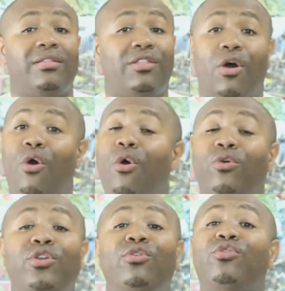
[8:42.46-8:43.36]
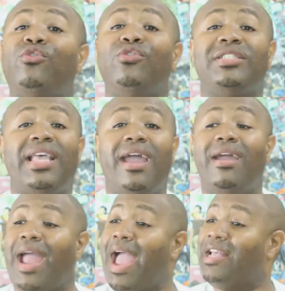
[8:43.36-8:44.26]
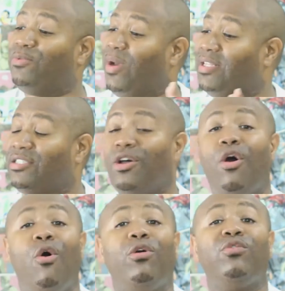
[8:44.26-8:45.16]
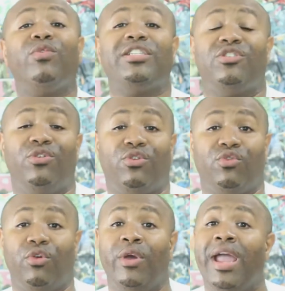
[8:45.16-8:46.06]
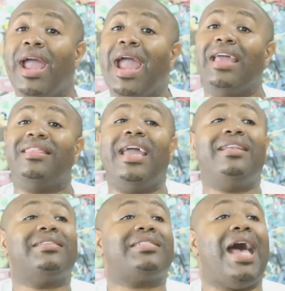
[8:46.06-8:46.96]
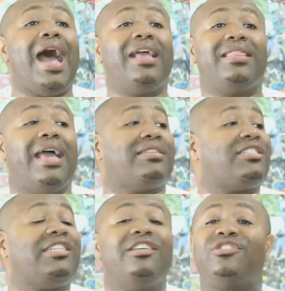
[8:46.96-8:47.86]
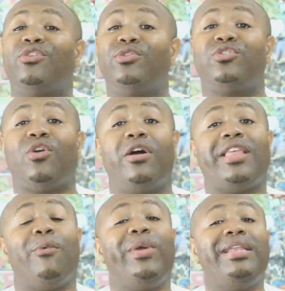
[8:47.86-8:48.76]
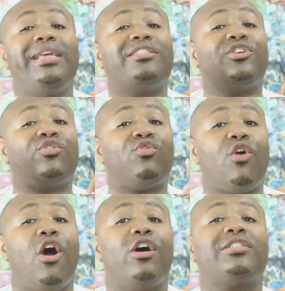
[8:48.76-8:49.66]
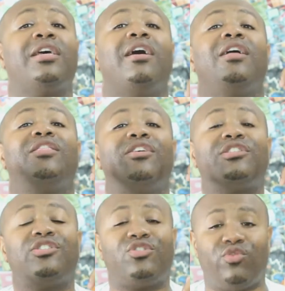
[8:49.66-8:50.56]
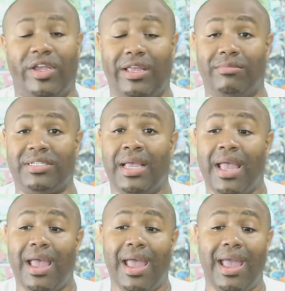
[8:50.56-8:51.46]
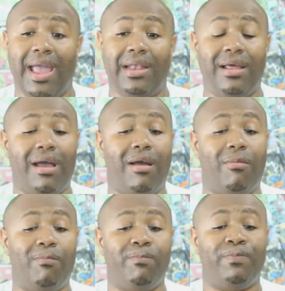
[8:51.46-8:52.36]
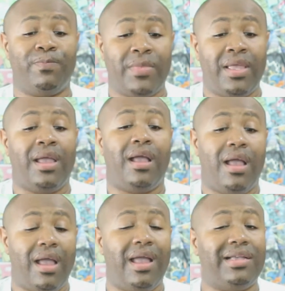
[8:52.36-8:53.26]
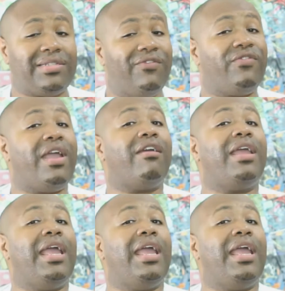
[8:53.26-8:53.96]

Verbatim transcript: the whole new crew is there as well as the whole original crew. And they decide that she is so strong that we need to cross the streams. And it's a very